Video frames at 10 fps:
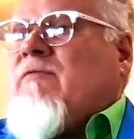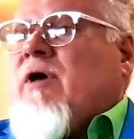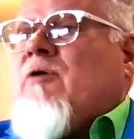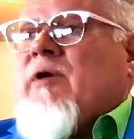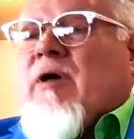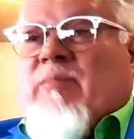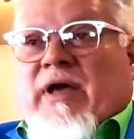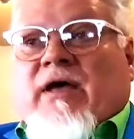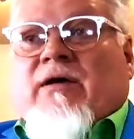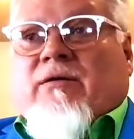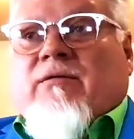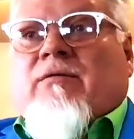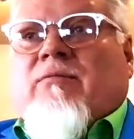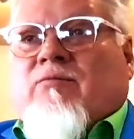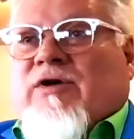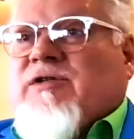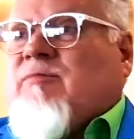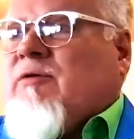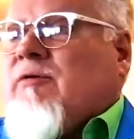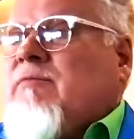following a pagan
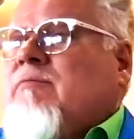principle,